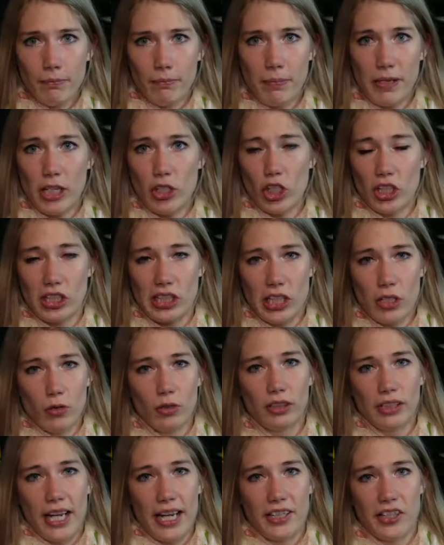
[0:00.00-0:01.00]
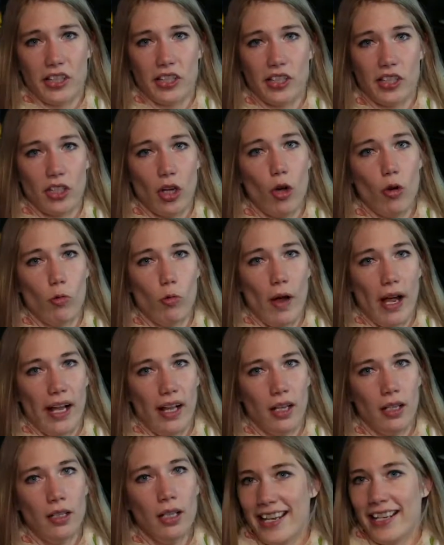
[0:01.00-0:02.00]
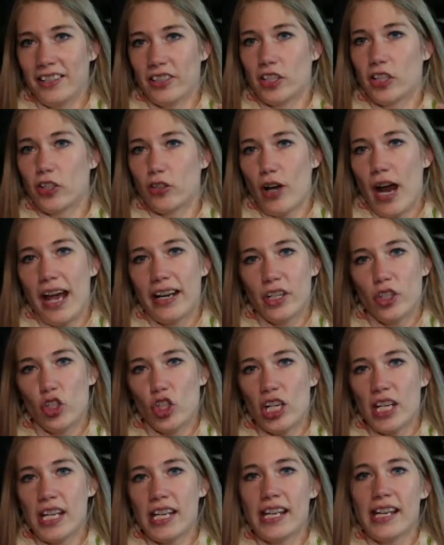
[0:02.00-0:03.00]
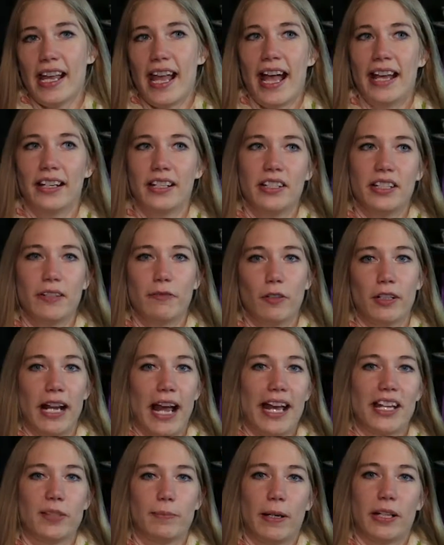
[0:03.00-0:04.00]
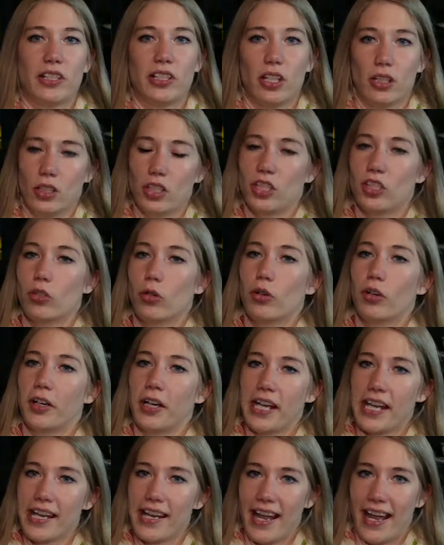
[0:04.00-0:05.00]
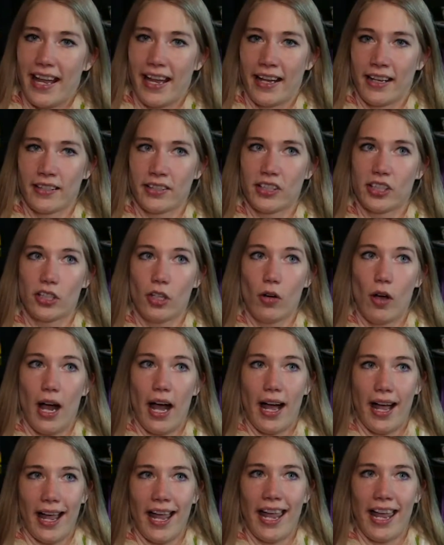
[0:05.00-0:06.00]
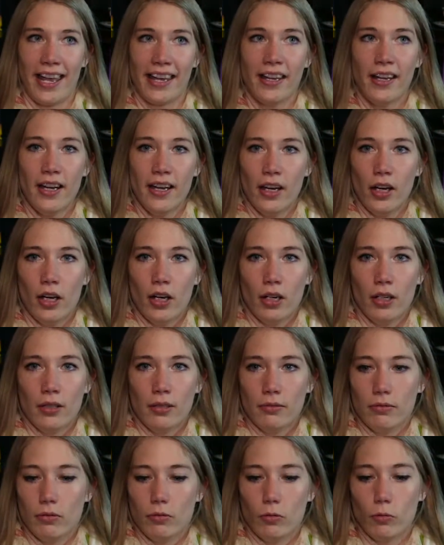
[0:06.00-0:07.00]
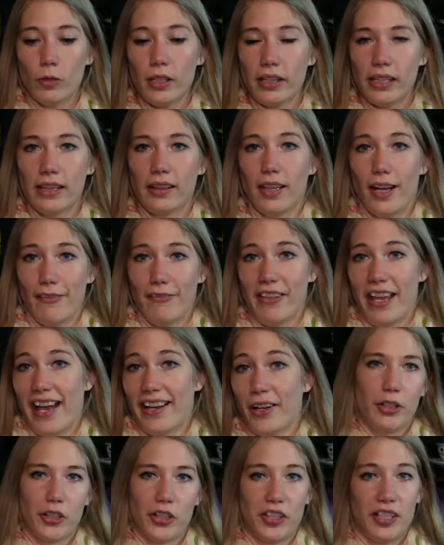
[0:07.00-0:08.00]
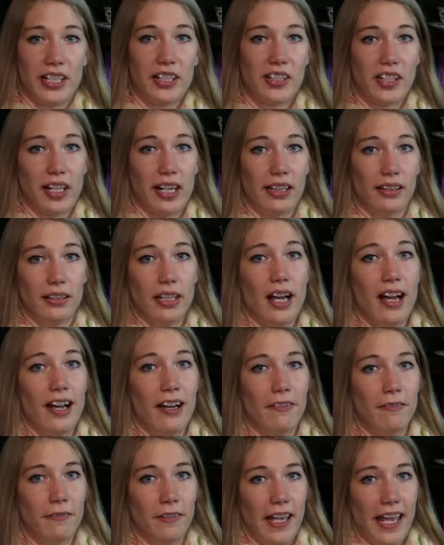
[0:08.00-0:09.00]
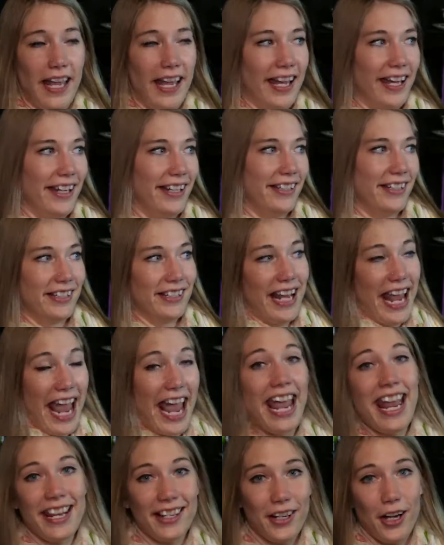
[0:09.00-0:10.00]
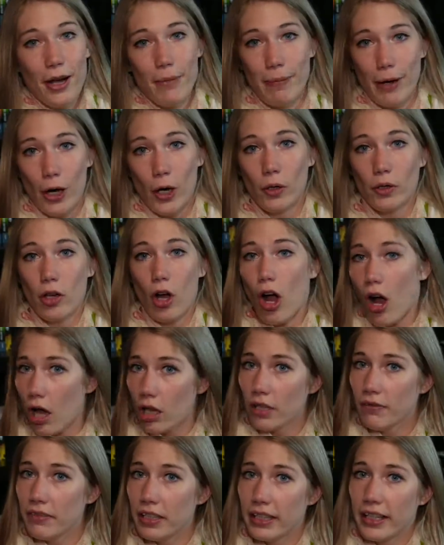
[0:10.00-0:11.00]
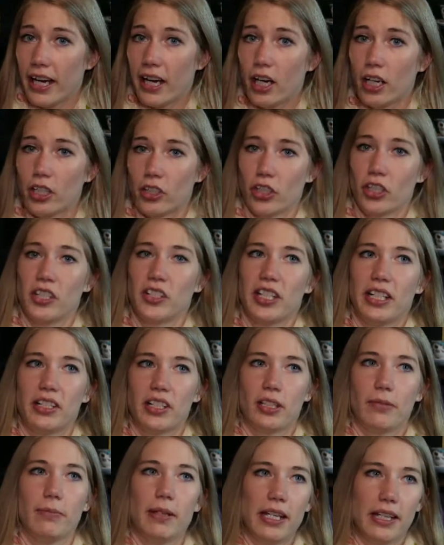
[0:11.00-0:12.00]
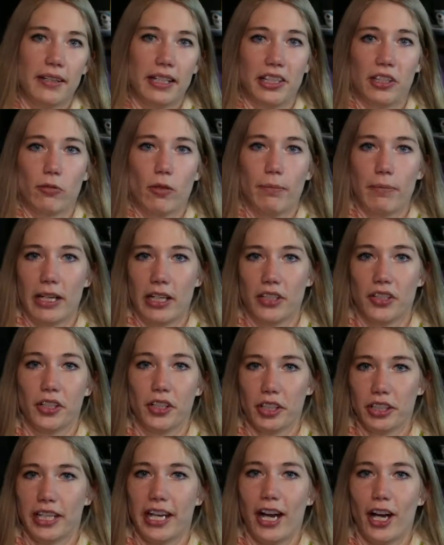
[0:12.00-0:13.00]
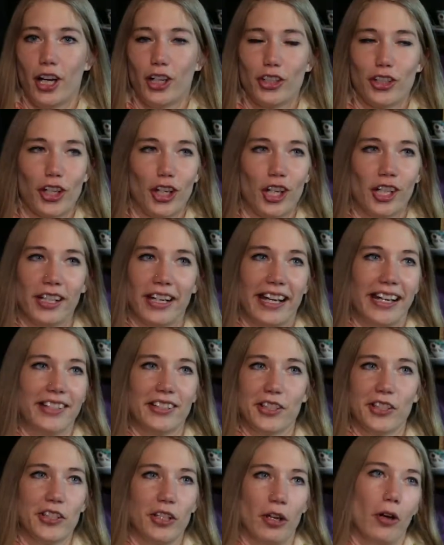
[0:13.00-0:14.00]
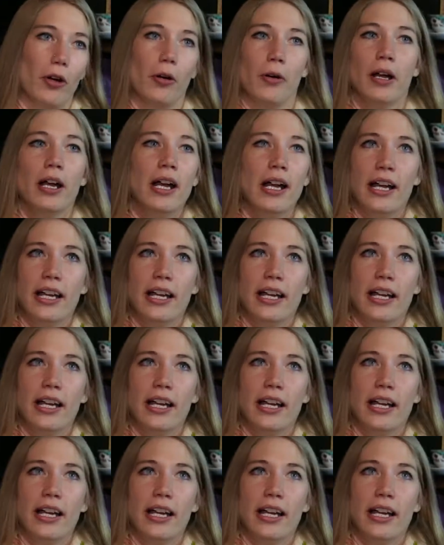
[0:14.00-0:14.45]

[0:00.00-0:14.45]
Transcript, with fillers: be just utilized so well in strategy and in different aspects to the story. And so I really love that. There's things that I love and hate about all of the characters and to me that's what makes a good character and so